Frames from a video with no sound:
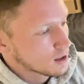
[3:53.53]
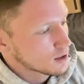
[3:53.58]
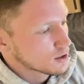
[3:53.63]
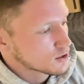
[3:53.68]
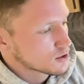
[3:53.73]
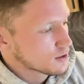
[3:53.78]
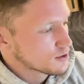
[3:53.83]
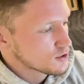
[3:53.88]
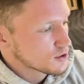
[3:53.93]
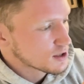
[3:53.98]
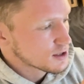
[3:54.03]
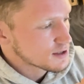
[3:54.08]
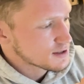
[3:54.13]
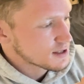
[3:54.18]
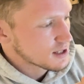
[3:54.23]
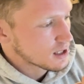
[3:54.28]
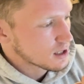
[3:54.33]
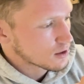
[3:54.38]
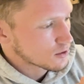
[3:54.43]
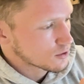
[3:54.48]
So as you can
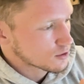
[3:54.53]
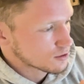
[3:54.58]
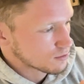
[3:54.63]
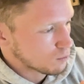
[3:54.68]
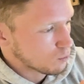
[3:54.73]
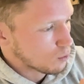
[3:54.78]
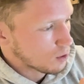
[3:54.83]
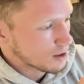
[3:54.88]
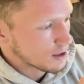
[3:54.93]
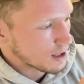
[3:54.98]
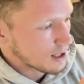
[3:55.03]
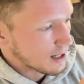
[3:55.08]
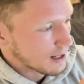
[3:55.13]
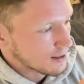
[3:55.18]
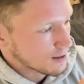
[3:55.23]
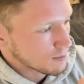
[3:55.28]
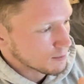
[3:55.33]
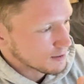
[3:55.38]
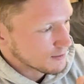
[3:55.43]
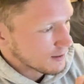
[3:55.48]
see here, there's one
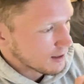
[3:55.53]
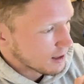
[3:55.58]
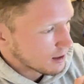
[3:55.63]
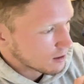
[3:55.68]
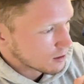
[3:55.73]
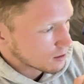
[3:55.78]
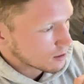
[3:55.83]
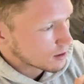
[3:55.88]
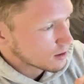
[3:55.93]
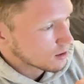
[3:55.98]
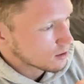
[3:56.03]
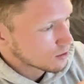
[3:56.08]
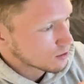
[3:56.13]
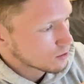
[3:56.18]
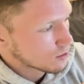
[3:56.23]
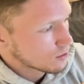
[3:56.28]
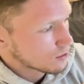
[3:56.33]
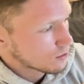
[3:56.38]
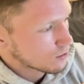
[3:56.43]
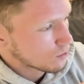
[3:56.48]
item in the error
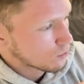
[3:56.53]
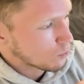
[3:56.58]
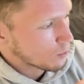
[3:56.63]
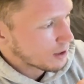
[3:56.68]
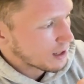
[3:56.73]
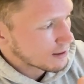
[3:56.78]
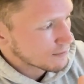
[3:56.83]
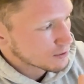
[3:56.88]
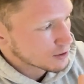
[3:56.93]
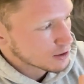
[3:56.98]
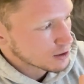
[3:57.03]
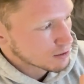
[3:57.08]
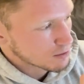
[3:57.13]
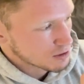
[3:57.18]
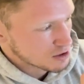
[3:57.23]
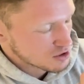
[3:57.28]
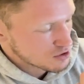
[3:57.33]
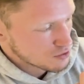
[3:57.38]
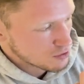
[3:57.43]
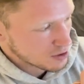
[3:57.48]
queue. Whenever you're
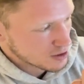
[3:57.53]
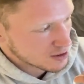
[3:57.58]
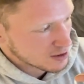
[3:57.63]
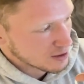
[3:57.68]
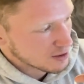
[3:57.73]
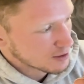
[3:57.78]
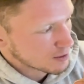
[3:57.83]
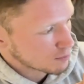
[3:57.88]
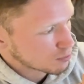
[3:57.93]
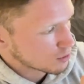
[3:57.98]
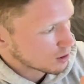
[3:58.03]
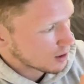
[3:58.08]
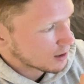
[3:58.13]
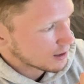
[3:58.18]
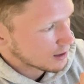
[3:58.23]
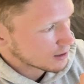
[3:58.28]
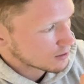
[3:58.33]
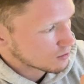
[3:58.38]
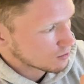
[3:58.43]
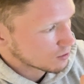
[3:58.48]
restricted in a
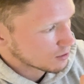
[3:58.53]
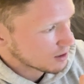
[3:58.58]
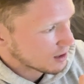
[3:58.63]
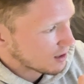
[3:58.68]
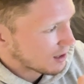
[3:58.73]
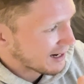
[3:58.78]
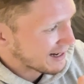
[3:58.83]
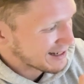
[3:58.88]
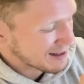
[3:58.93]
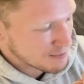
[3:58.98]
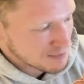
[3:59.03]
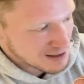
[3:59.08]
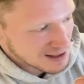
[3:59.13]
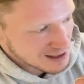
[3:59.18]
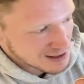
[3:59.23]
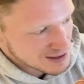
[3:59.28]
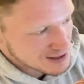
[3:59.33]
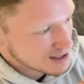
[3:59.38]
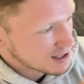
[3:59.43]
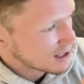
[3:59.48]
product or the item
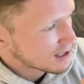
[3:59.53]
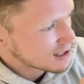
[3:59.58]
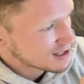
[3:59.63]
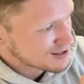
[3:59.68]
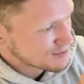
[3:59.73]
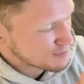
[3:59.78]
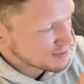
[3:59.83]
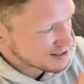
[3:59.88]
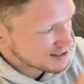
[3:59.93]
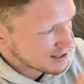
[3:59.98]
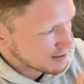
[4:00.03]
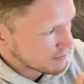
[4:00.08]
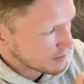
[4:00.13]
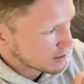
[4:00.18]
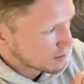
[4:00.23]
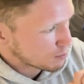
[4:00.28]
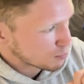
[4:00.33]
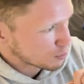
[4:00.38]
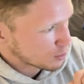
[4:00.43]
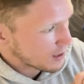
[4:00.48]
needs
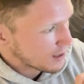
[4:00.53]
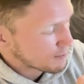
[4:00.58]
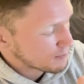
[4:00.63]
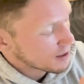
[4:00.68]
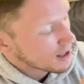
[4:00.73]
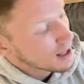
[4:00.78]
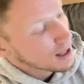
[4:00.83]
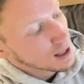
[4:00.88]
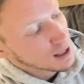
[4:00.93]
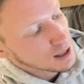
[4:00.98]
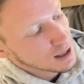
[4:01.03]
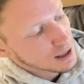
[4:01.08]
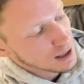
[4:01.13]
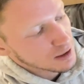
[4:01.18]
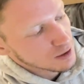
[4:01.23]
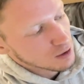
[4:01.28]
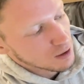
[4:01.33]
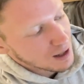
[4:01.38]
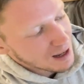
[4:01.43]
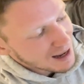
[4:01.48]
specific prep,
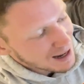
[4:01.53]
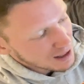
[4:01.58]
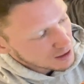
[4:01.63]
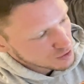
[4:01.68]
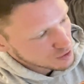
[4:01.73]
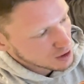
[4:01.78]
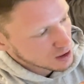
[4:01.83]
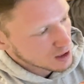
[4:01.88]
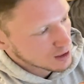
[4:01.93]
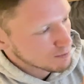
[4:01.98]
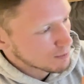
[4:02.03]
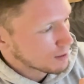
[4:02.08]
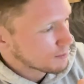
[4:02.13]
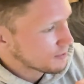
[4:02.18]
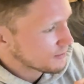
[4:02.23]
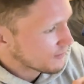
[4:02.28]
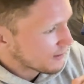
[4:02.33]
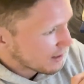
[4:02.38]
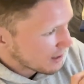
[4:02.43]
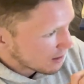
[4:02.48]
it'll actually come up
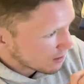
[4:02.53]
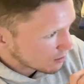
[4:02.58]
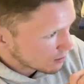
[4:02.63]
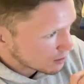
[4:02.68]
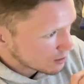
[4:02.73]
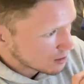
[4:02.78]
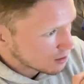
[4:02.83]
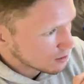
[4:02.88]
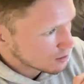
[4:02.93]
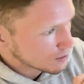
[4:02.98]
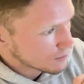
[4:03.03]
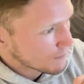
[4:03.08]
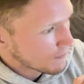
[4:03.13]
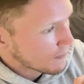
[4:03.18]
in the error queue.